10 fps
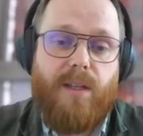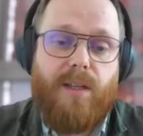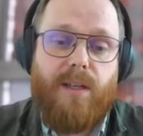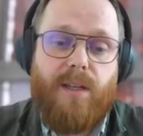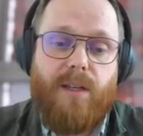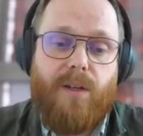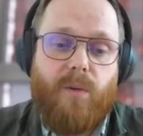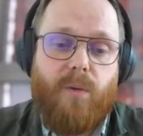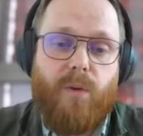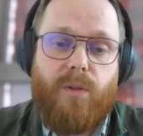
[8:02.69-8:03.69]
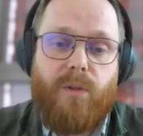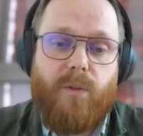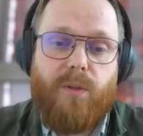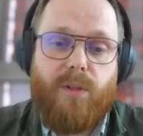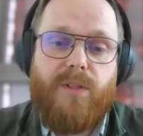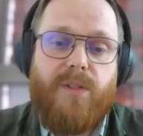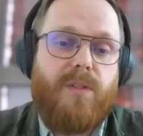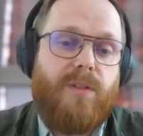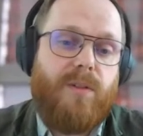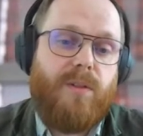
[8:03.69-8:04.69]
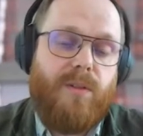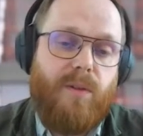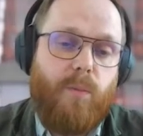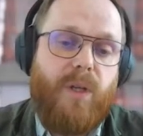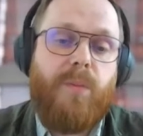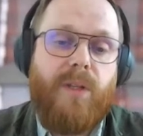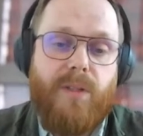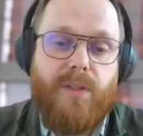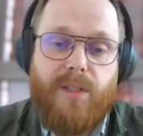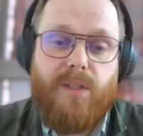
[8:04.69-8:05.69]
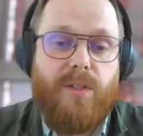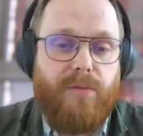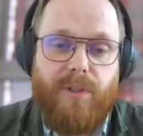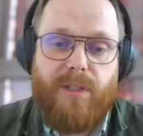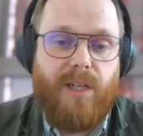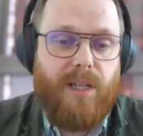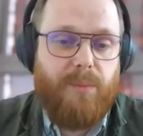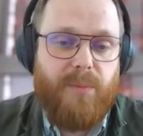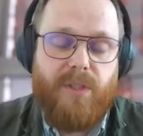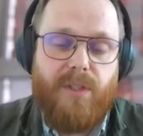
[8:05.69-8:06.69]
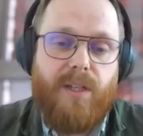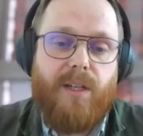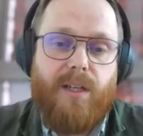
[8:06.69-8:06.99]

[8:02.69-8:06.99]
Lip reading: or you cluster windmills into different types